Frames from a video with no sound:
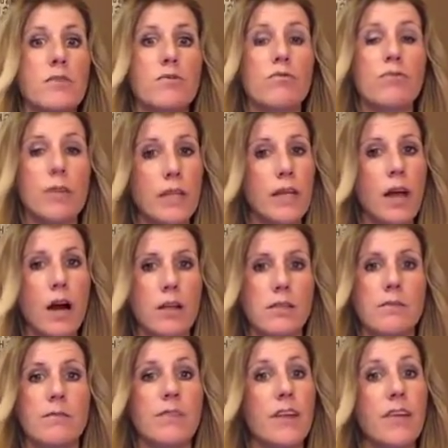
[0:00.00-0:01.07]
really
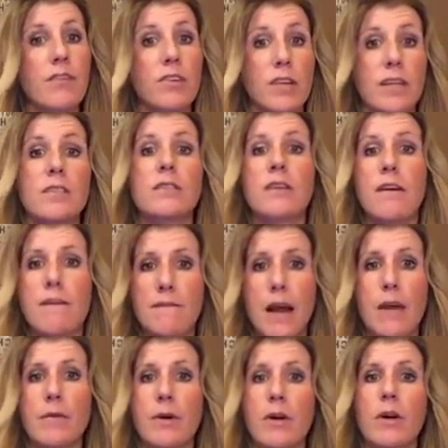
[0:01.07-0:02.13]
awesome flavorless
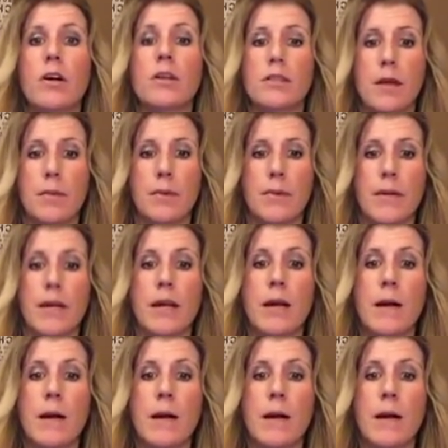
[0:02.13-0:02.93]
fiber supplement.